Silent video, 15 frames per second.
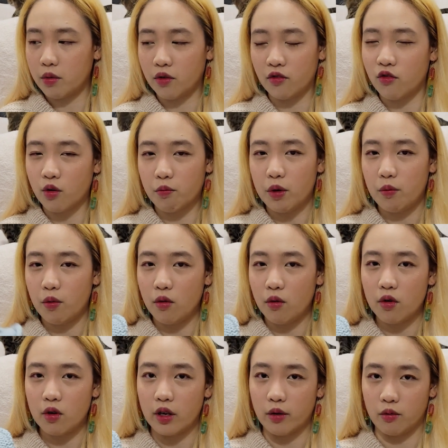But for people who
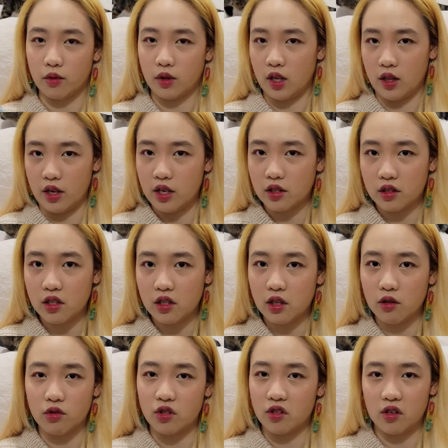are like really lazy, they
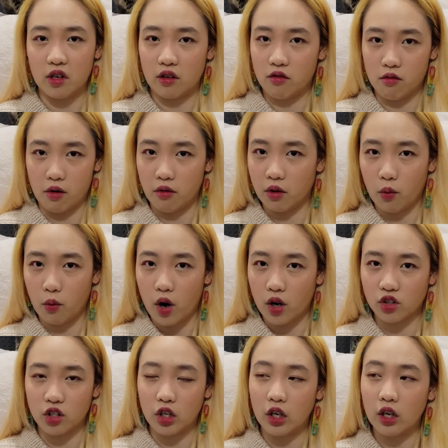would just like throw in the
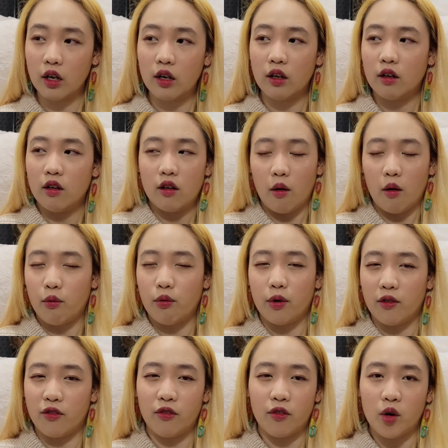washer,
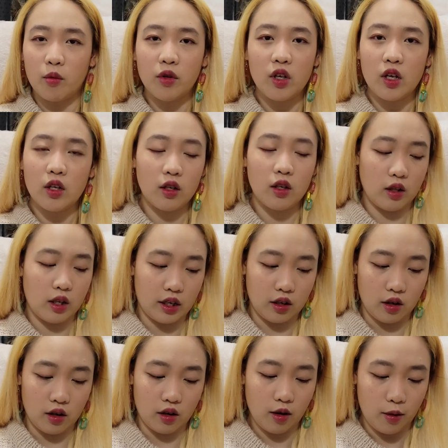preferably in like
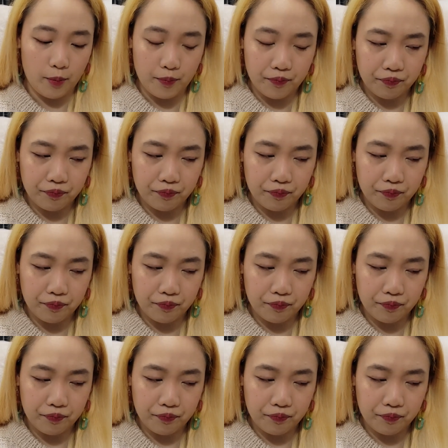a